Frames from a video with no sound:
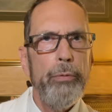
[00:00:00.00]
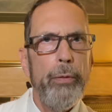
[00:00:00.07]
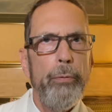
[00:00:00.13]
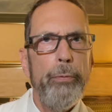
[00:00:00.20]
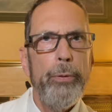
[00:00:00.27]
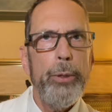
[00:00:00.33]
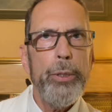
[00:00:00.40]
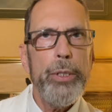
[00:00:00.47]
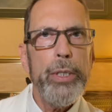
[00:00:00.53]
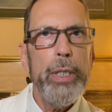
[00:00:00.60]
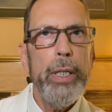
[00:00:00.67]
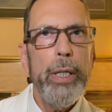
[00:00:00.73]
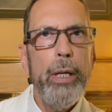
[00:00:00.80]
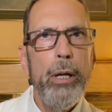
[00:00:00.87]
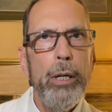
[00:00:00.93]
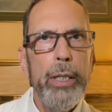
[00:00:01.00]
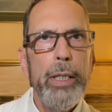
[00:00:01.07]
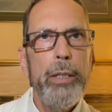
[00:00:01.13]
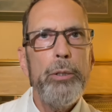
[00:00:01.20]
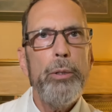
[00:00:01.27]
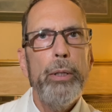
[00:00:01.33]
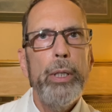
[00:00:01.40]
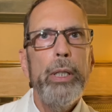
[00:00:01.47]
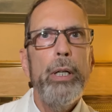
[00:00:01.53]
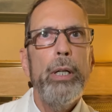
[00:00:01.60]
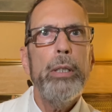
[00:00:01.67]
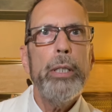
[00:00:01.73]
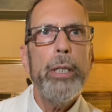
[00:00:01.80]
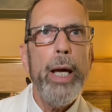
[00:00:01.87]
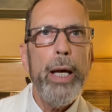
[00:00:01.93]
for psychiatry
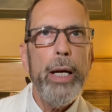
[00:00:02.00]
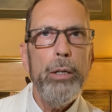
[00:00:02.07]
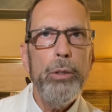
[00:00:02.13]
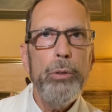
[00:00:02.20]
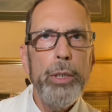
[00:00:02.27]
on how